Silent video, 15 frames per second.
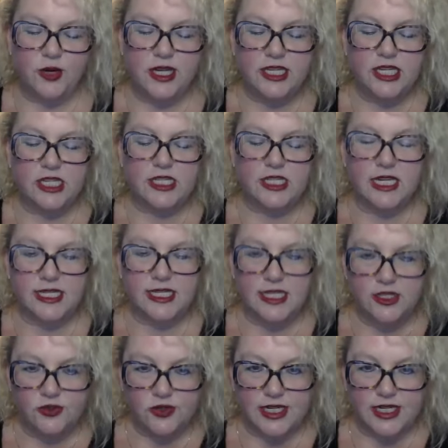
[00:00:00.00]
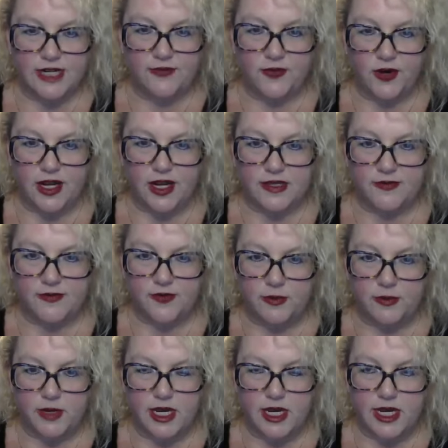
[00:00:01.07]
It's interesting for us
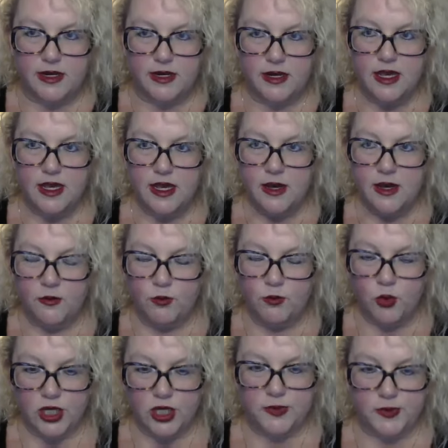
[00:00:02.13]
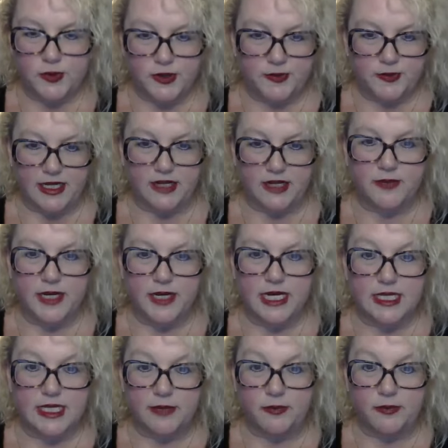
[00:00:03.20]
from a mortgage perspective because
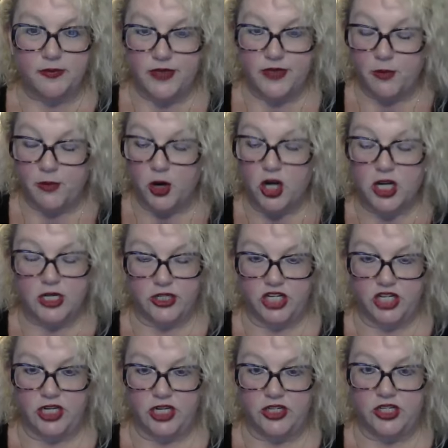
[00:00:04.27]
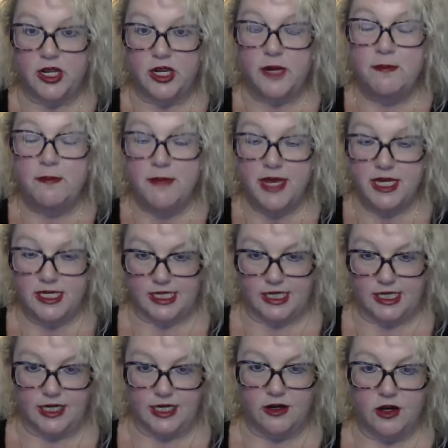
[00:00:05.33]
the market has changed
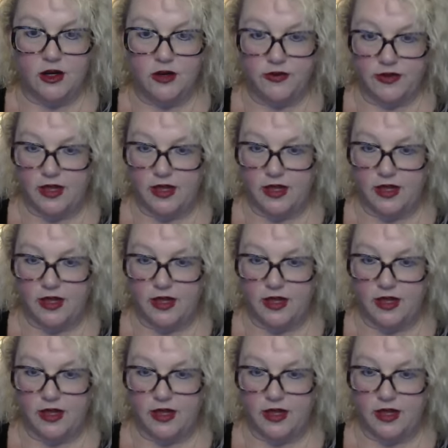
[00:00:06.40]
immensely over the